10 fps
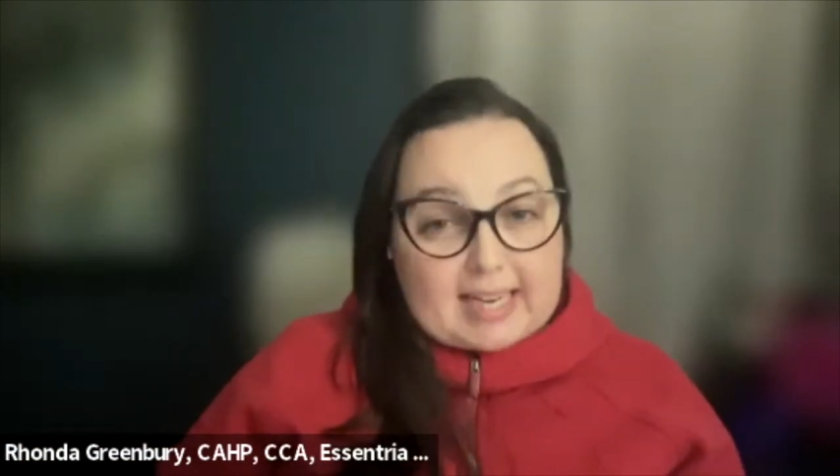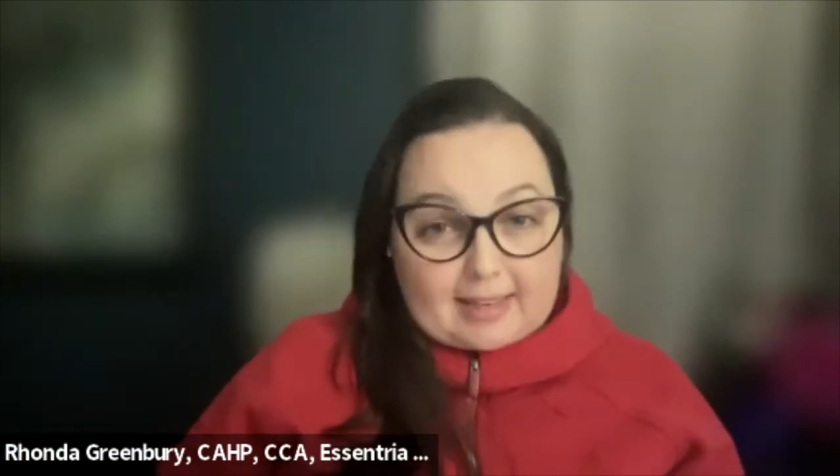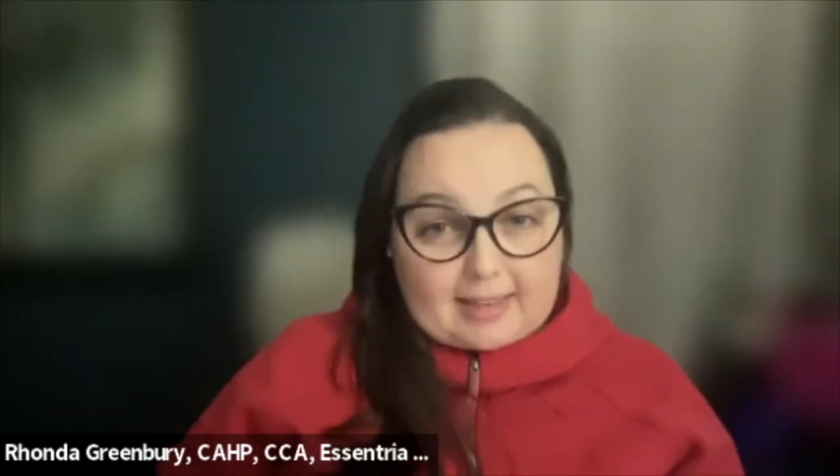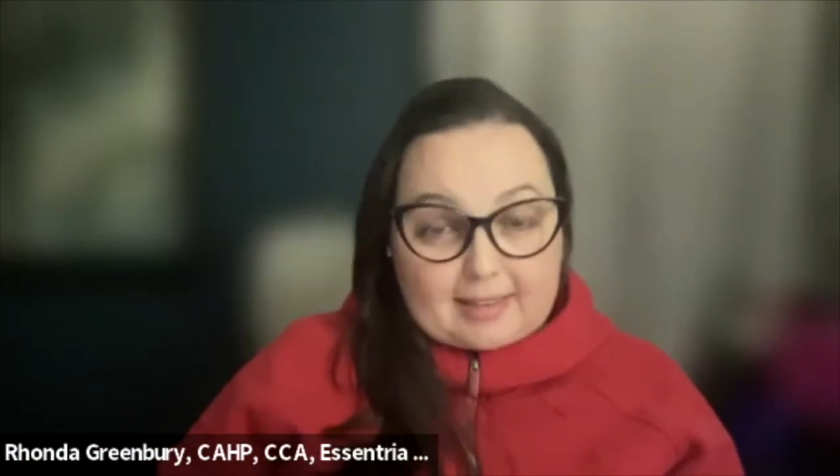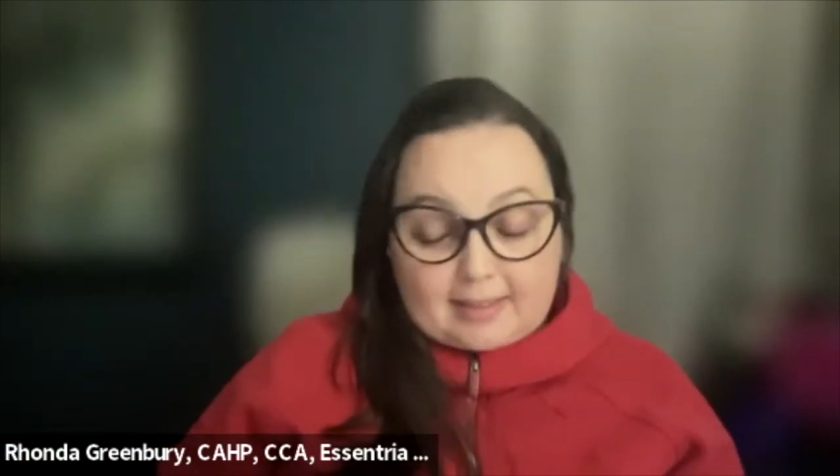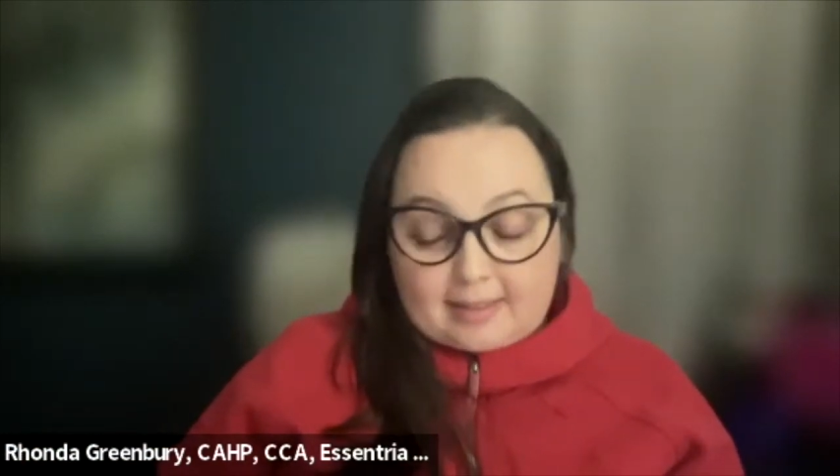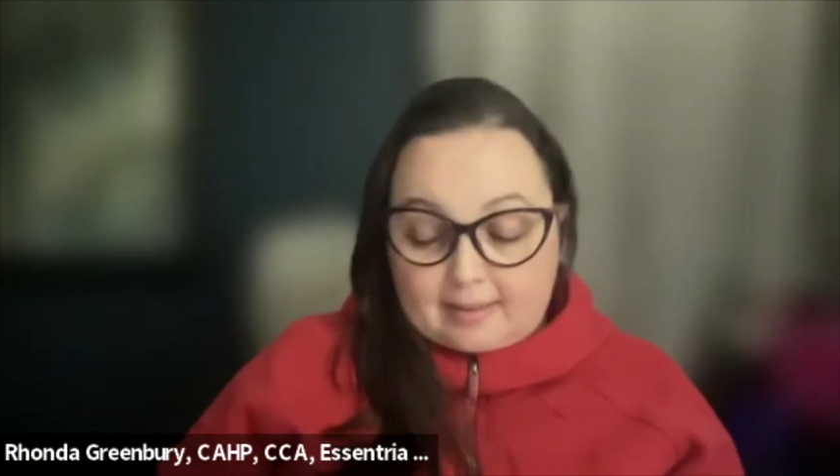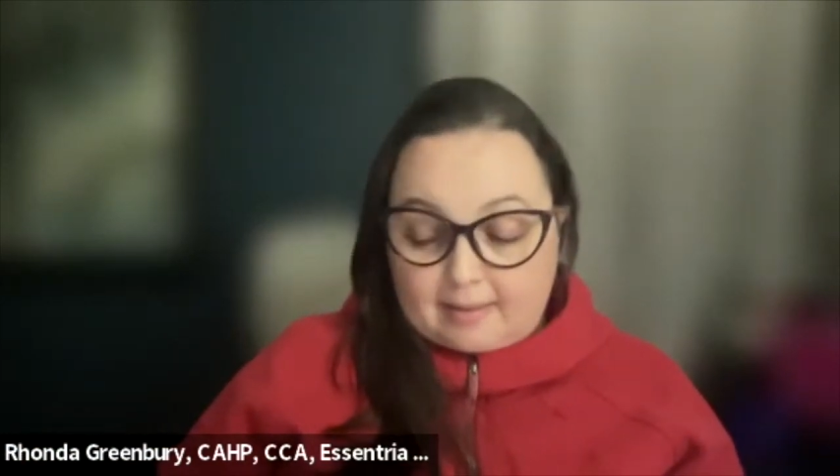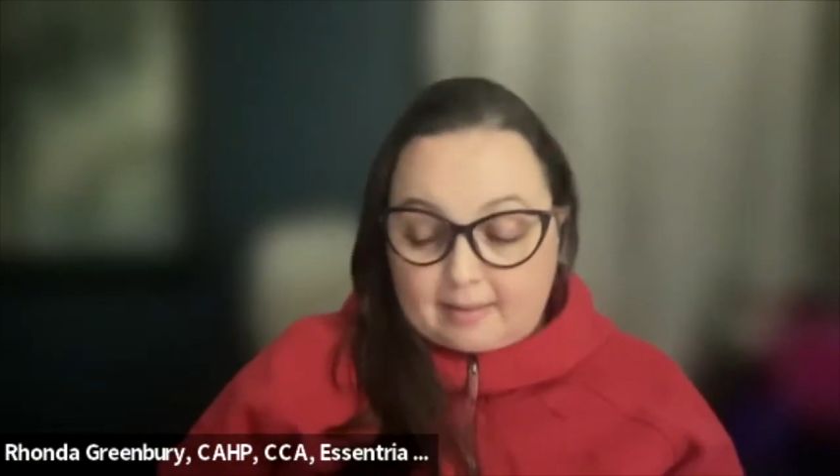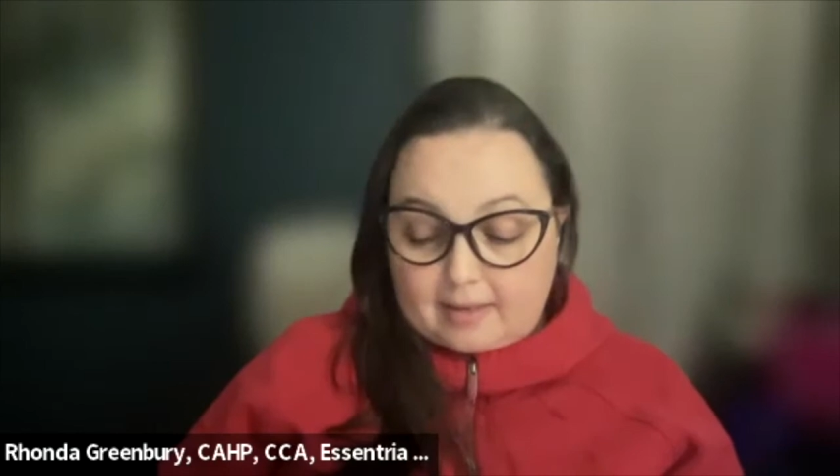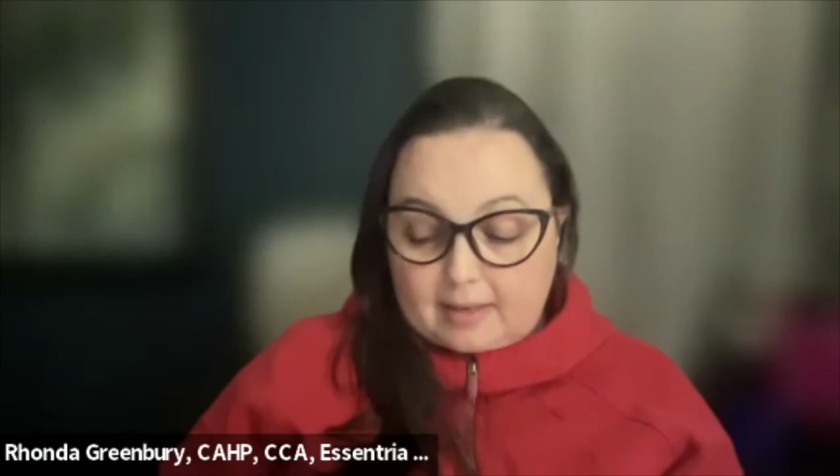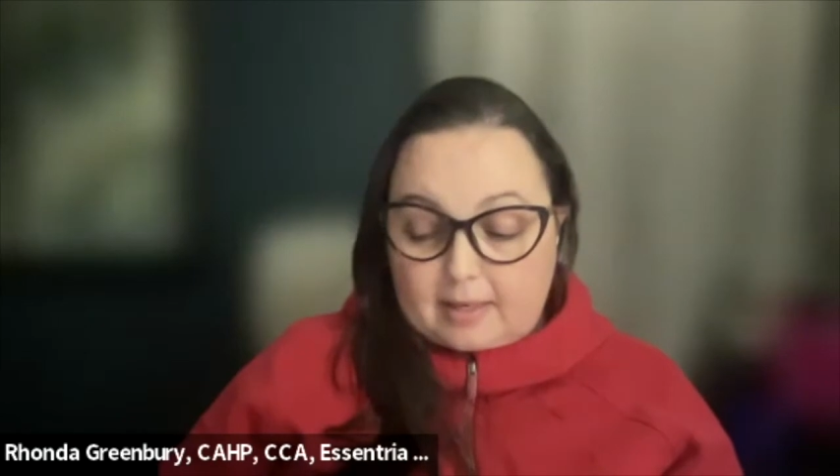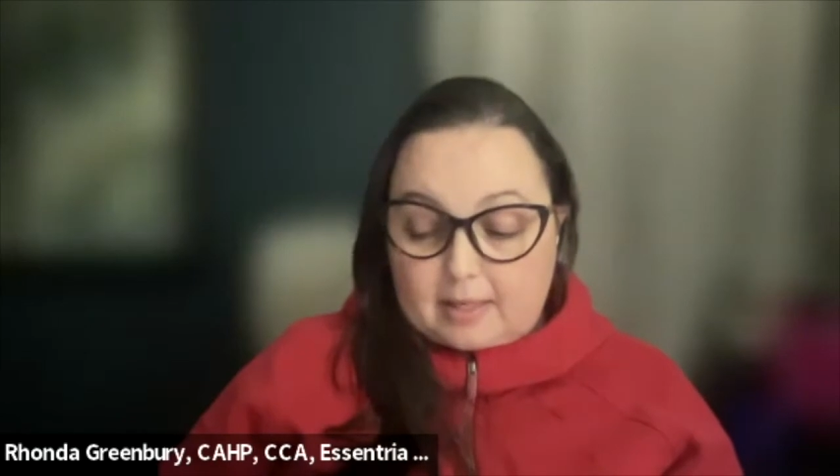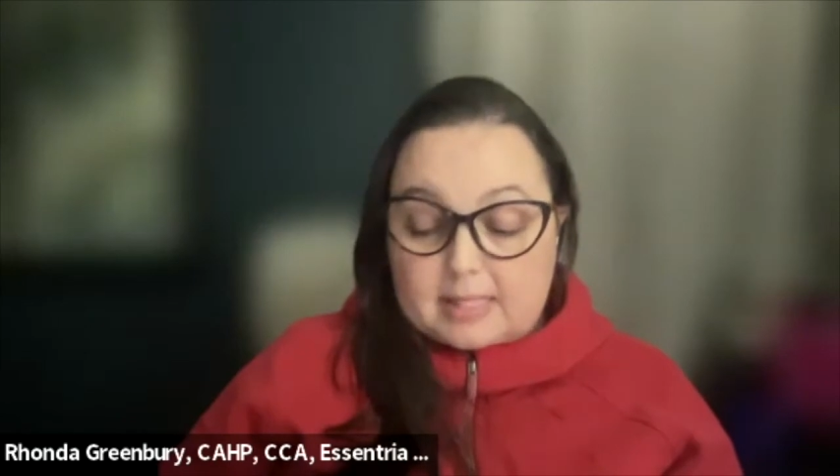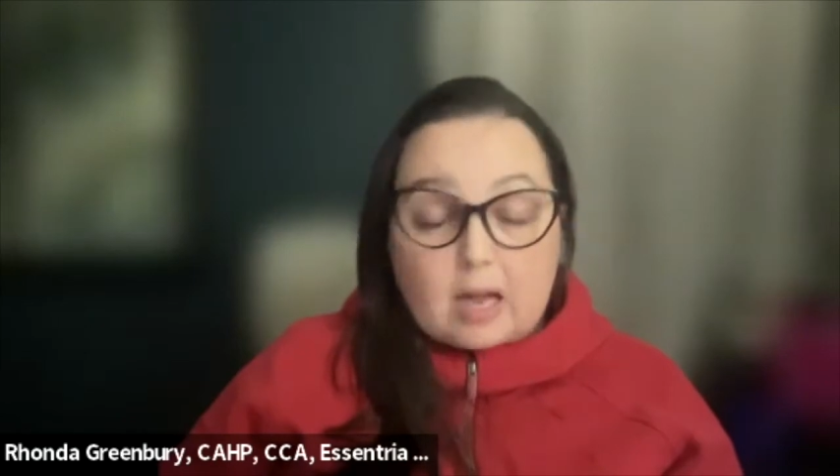it and that
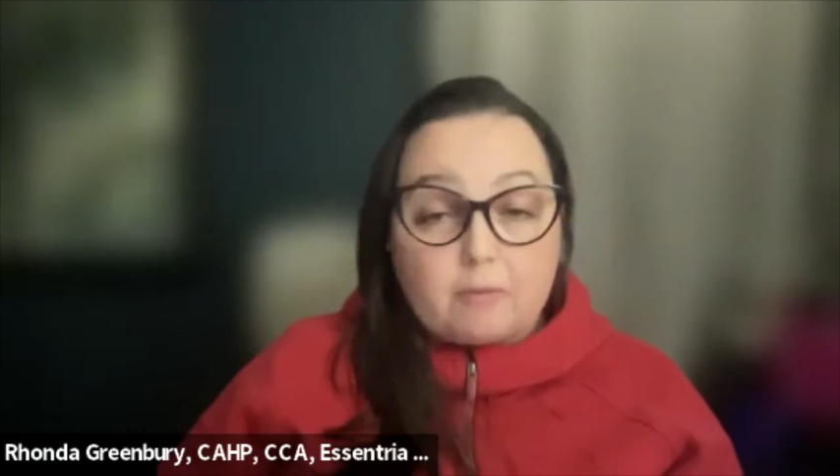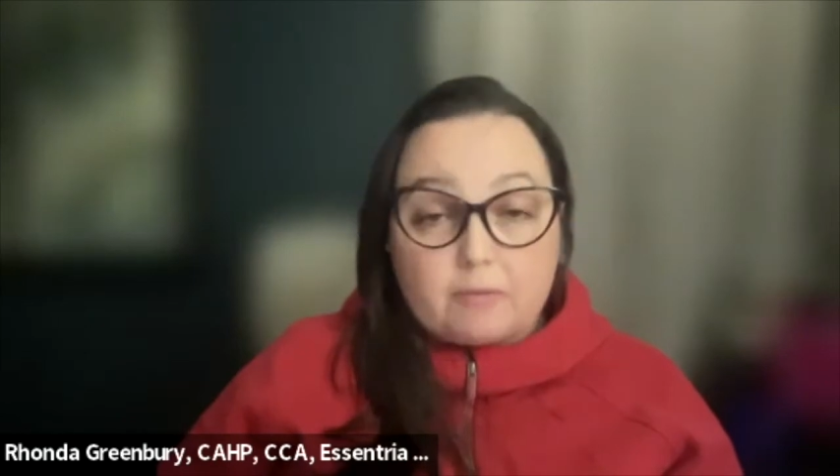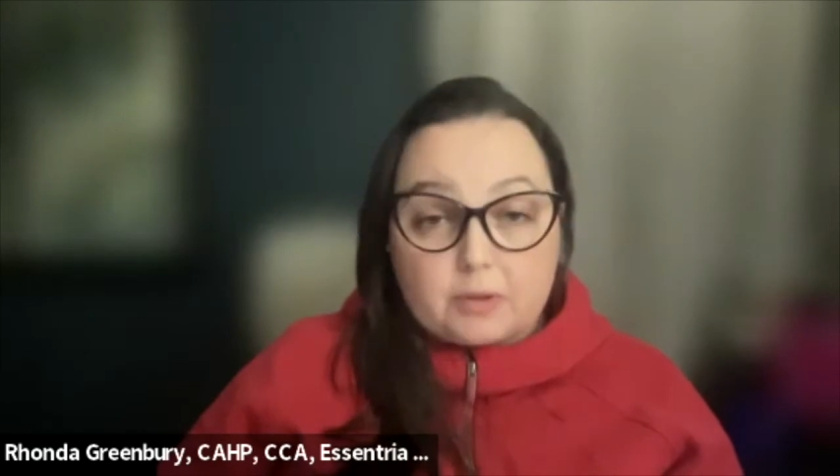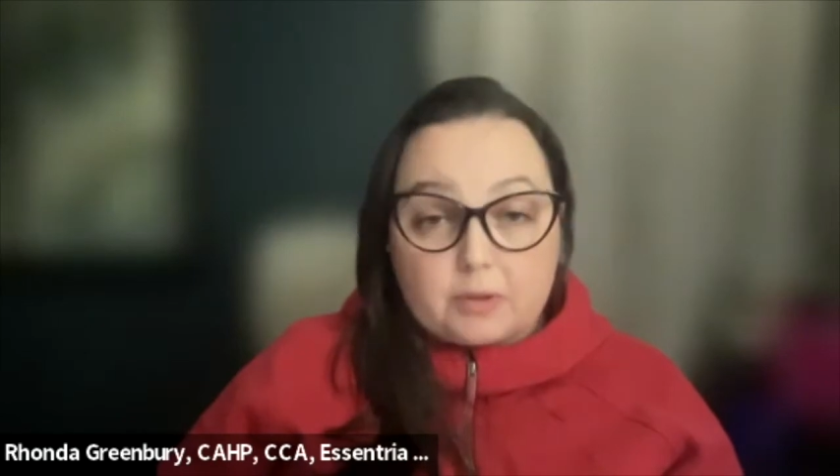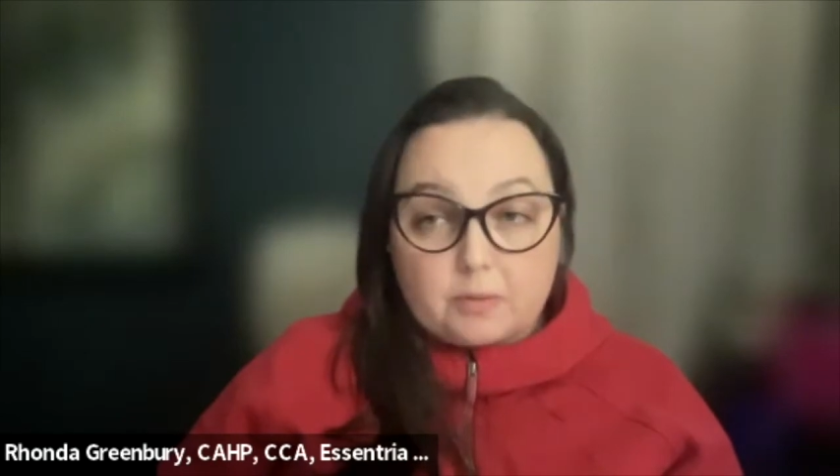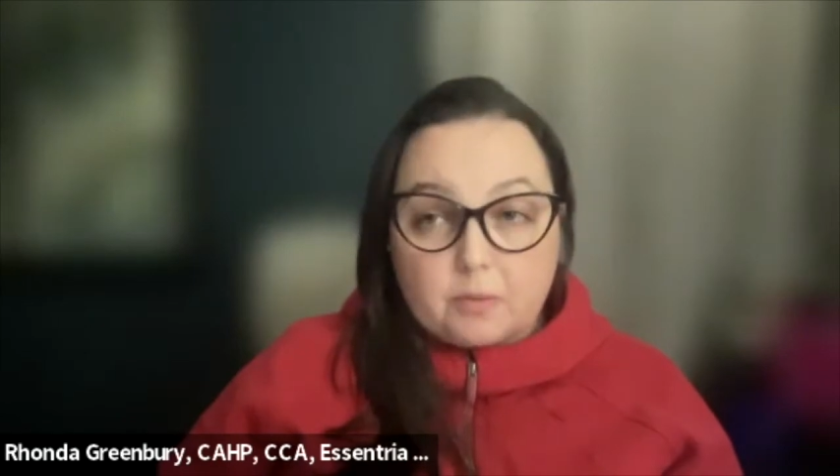it's helpful.